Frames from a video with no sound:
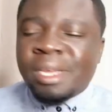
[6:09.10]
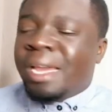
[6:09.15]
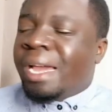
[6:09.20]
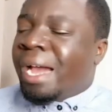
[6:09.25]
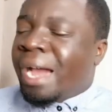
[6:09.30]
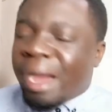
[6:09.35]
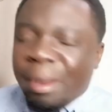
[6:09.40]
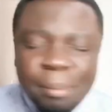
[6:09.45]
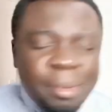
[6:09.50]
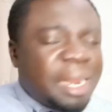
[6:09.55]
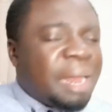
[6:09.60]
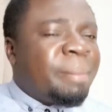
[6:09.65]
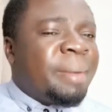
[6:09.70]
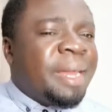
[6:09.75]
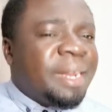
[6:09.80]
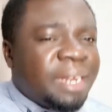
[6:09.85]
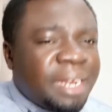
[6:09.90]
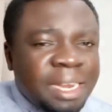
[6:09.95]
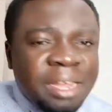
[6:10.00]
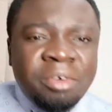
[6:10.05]
Hamna
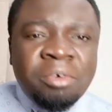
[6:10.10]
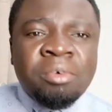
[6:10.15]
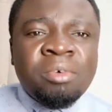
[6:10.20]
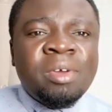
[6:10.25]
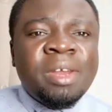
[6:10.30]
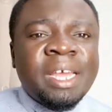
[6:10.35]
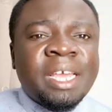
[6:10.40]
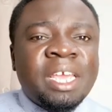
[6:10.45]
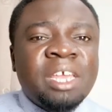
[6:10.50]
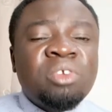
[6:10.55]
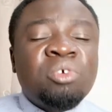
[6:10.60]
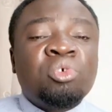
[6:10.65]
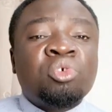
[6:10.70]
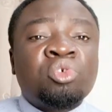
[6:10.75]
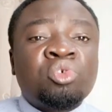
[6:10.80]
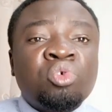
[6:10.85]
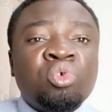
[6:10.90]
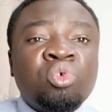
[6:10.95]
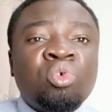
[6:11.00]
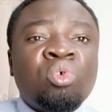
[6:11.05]
maendeleo lakini
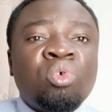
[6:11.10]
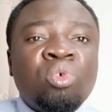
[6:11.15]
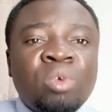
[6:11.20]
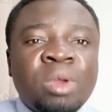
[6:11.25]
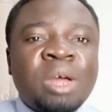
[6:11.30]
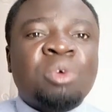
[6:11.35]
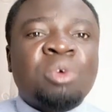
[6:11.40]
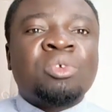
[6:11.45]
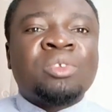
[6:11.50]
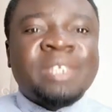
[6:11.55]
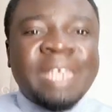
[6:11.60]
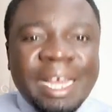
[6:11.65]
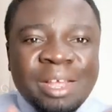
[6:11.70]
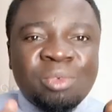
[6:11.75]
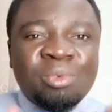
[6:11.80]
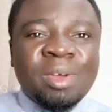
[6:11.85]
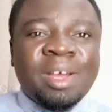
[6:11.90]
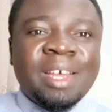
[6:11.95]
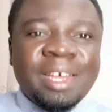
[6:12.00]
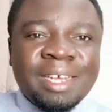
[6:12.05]
ushuru
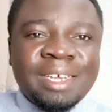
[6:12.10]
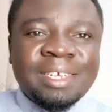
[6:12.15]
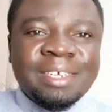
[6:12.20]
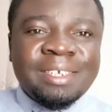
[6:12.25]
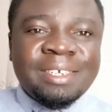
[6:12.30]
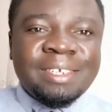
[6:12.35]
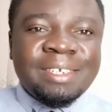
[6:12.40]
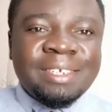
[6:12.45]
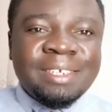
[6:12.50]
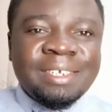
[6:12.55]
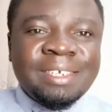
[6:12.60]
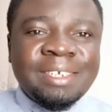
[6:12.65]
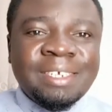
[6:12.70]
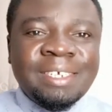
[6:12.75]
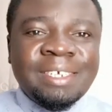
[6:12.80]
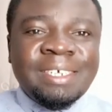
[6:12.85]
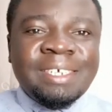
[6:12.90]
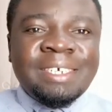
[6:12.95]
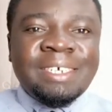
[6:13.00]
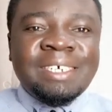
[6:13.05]
unakusanywa.
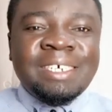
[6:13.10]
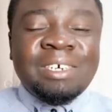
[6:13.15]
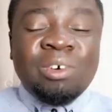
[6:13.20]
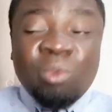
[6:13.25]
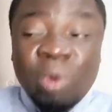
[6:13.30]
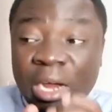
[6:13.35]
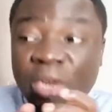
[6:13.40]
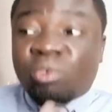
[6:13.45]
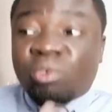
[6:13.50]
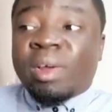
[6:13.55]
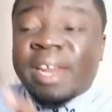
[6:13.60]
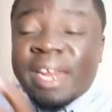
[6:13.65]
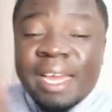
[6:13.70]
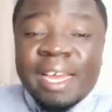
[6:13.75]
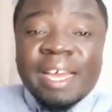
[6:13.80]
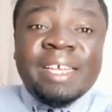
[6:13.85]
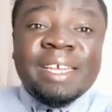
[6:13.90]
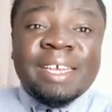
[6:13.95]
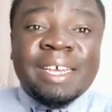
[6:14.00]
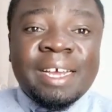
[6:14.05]
Watu
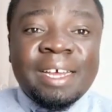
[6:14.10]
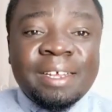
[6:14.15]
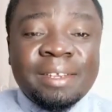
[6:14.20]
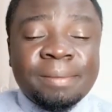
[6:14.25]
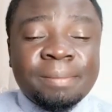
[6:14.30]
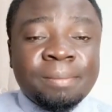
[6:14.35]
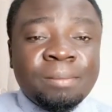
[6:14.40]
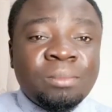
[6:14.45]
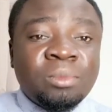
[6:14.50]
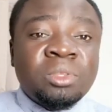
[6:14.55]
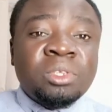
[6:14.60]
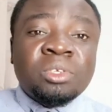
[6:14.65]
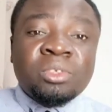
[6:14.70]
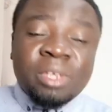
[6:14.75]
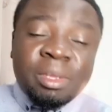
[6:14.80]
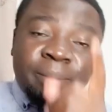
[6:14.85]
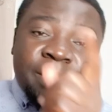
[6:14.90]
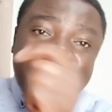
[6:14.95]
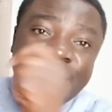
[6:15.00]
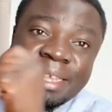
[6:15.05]
wanahangaika. So
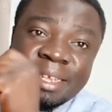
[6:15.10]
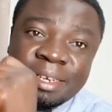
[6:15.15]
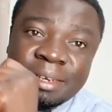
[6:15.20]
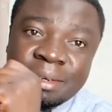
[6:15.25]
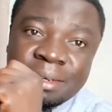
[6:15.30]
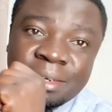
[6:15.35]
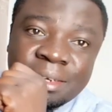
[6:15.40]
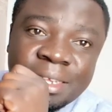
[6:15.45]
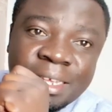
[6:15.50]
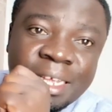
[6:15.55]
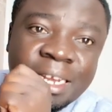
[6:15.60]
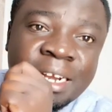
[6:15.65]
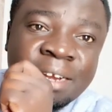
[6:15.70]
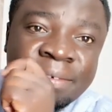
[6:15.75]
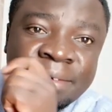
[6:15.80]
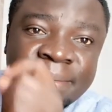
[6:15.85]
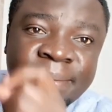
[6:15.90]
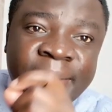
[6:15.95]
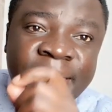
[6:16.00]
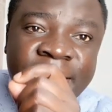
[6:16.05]
imagine in
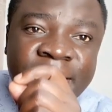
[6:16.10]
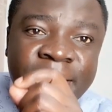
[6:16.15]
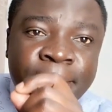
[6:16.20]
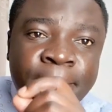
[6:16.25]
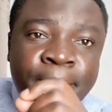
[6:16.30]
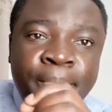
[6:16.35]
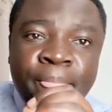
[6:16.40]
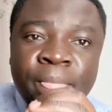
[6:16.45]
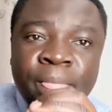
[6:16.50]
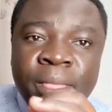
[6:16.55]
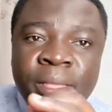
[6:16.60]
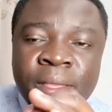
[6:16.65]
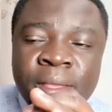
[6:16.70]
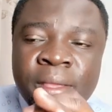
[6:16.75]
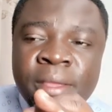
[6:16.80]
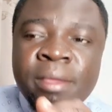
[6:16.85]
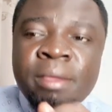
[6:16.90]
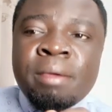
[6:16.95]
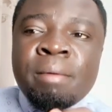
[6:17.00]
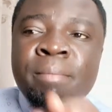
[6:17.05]
Rift Valley,
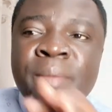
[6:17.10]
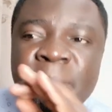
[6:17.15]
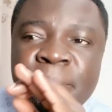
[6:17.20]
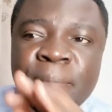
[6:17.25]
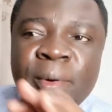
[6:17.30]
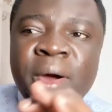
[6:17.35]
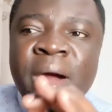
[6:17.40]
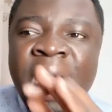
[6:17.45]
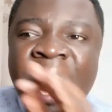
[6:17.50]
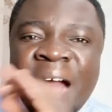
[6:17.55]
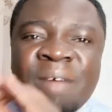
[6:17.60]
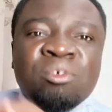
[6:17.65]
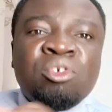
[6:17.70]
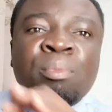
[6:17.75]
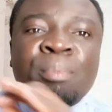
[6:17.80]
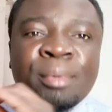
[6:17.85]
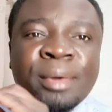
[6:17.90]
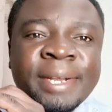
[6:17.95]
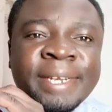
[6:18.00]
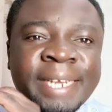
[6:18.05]
people have to
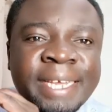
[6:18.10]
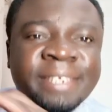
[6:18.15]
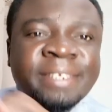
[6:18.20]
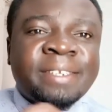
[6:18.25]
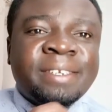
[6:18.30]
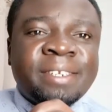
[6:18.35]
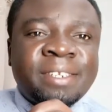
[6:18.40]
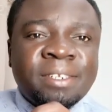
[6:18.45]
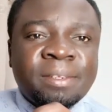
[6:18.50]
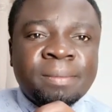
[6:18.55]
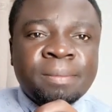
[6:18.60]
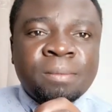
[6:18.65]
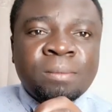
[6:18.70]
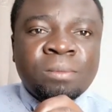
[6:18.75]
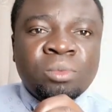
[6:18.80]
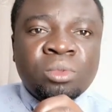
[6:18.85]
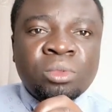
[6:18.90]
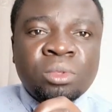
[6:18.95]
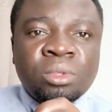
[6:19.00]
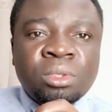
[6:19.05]
protest
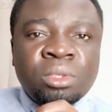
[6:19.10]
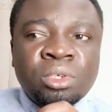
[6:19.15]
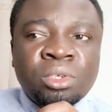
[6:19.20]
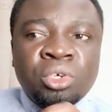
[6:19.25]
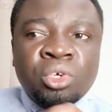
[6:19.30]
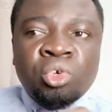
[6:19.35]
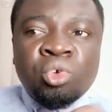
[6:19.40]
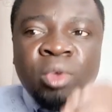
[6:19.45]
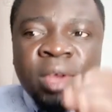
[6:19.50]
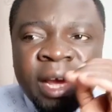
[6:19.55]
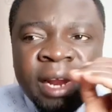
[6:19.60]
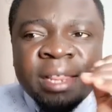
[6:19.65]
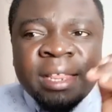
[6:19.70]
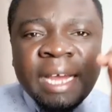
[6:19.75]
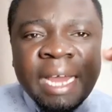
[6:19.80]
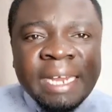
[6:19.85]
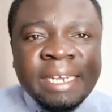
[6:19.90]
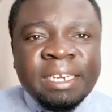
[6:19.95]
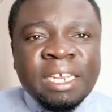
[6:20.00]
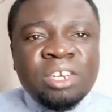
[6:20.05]
to get
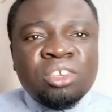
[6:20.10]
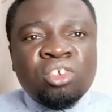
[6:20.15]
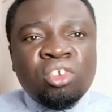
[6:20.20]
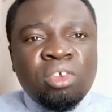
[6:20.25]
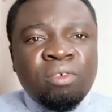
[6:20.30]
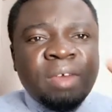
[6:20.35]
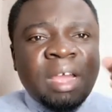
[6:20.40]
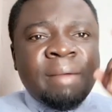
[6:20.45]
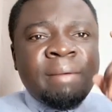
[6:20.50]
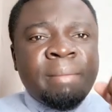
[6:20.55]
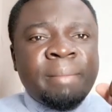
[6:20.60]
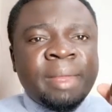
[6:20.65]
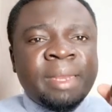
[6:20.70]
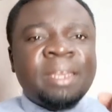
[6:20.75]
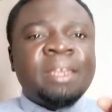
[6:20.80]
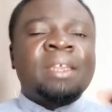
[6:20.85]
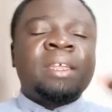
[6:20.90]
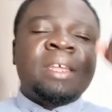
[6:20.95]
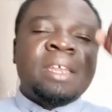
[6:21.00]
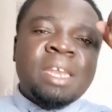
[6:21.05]
the attention of
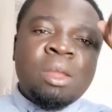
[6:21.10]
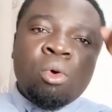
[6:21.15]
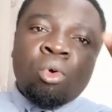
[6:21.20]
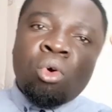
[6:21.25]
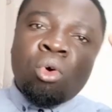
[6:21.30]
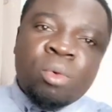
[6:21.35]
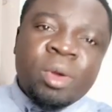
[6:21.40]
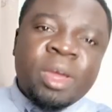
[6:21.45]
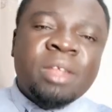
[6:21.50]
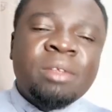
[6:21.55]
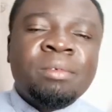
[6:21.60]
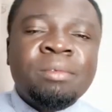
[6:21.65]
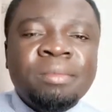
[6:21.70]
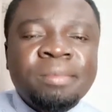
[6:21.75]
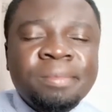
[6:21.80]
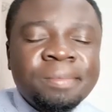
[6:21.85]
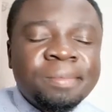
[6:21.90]
government. Na huko kwenye